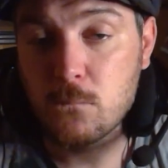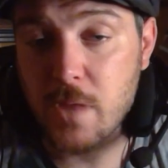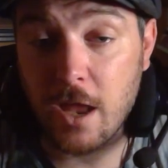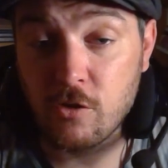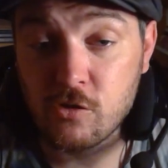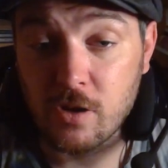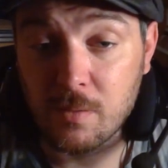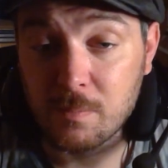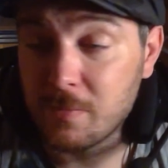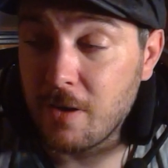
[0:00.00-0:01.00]

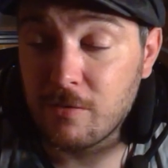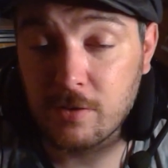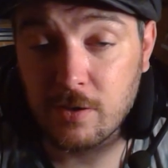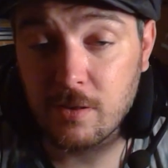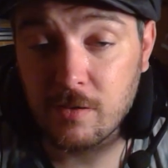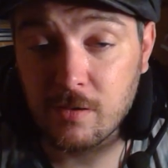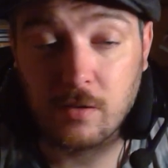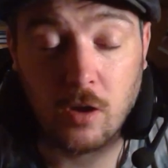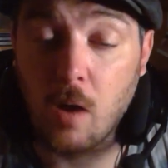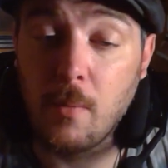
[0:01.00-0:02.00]
Andrea, you ever see this?
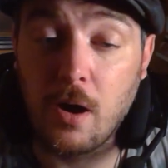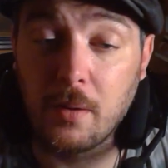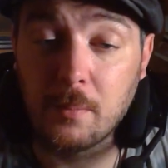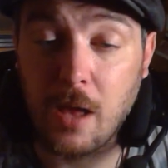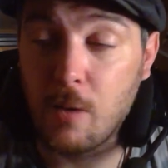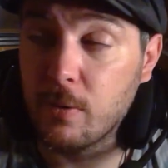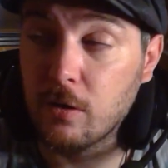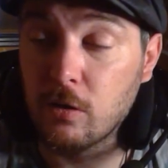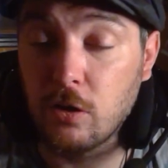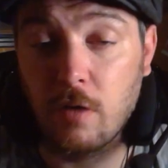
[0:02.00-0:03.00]
Come on. I would
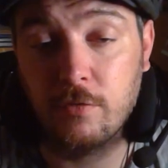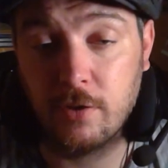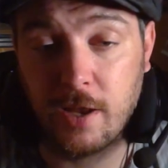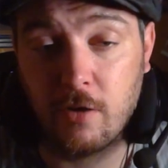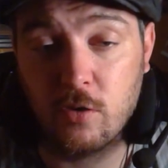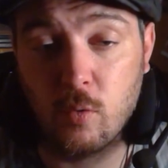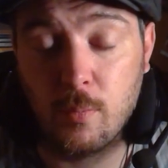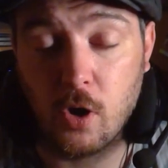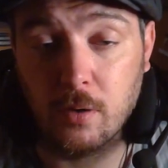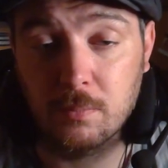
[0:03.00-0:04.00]
love to tear you
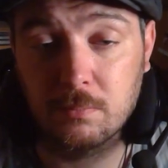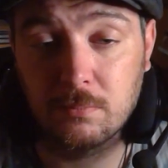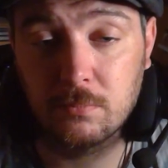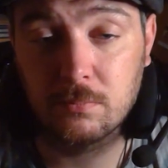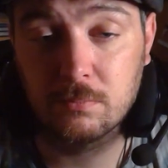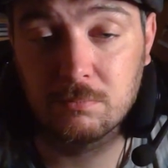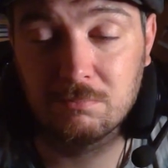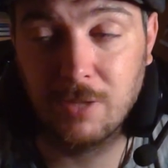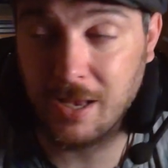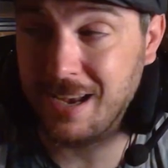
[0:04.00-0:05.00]
apart.
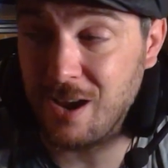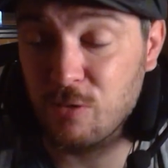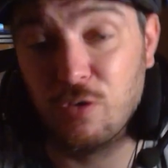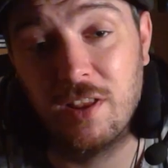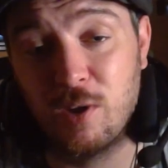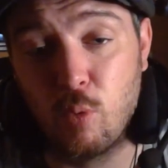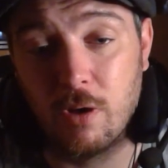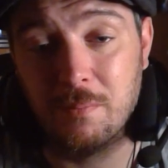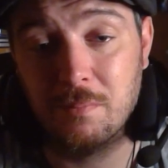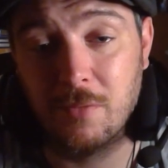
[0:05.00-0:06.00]
Like, I really
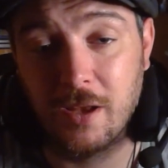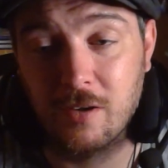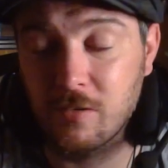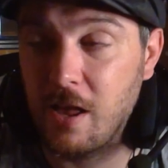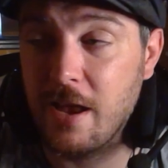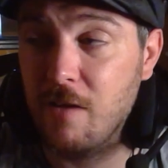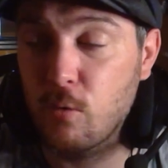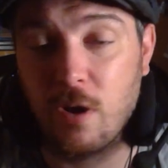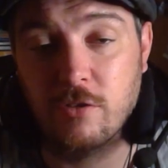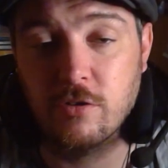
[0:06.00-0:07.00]
would. Like, because I have
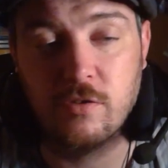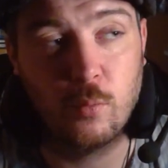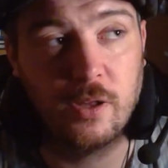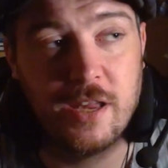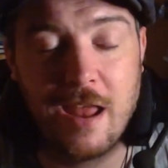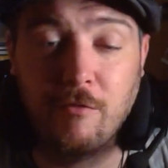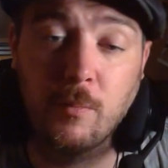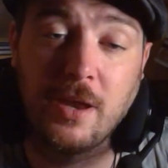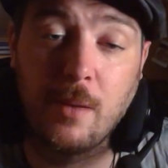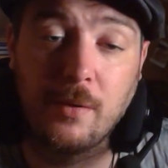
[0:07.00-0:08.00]
questions you will never
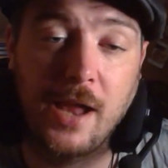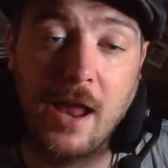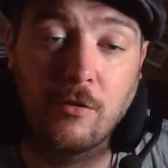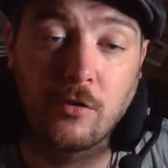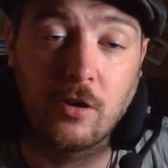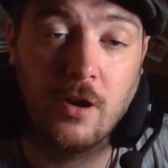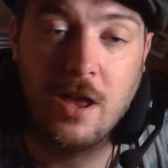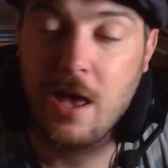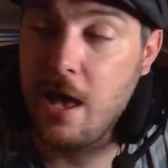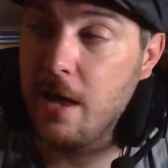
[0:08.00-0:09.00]
be able to answer.
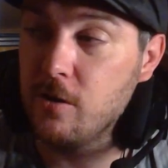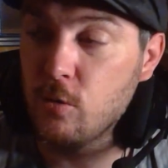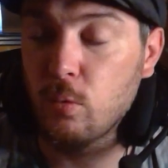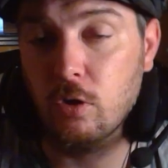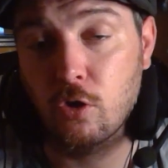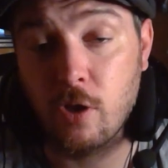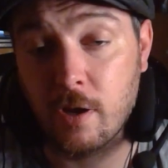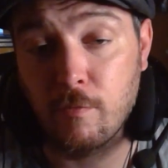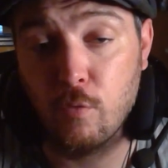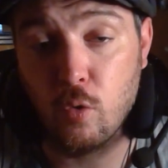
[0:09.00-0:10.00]
And you will look
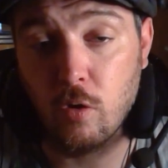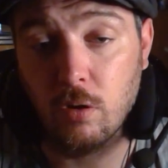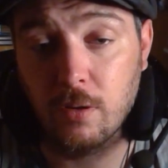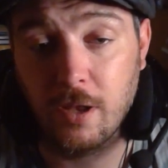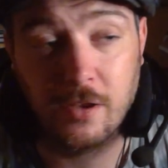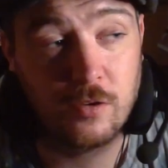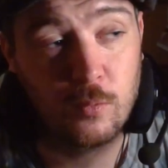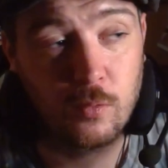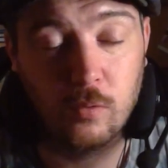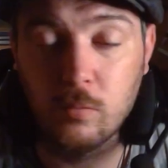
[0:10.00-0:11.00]
like a fool. And you
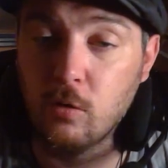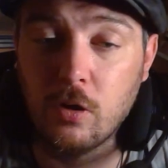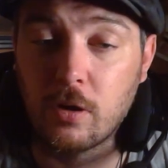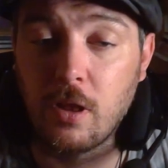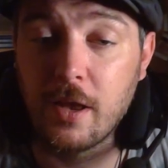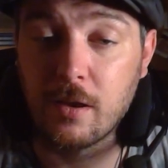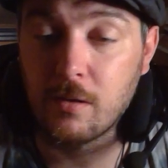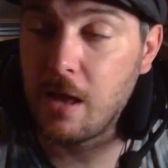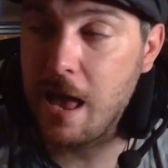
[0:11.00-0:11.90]
will look like